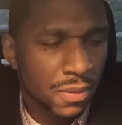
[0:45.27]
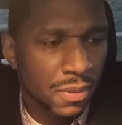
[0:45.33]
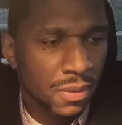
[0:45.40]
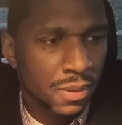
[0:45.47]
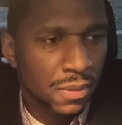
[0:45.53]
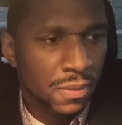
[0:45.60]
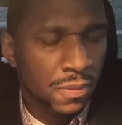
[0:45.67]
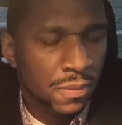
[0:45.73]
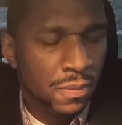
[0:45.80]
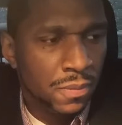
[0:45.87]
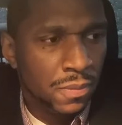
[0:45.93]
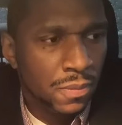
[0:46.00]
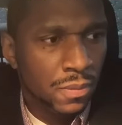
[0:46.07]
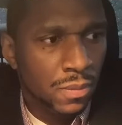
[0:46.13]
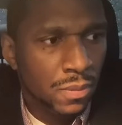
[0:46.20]

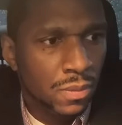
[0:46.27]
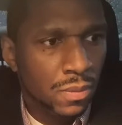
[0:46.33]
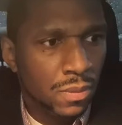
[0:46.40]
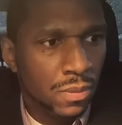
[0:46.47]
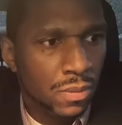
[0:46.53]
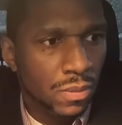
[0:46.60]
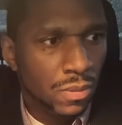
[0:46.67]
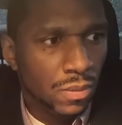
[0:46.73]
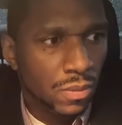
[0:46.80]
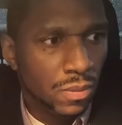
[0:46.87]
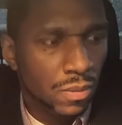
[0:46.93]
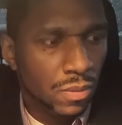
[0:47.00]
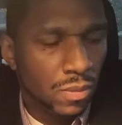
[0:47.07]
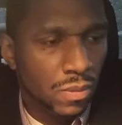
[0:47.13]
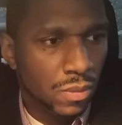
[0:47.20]

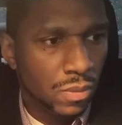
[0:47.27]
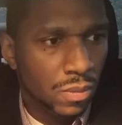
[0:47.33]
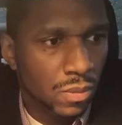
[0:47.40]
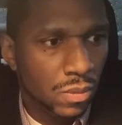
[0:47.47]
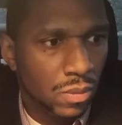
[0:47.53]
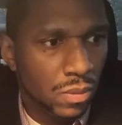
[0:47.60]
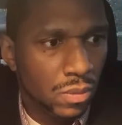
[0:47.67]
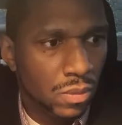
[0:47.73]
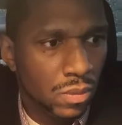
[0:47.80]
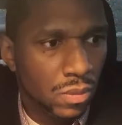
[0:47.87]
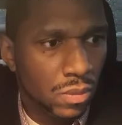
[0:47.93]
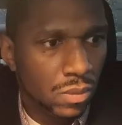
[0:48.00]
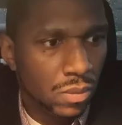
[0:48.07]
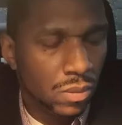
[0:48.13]
No one is speaking in this clip.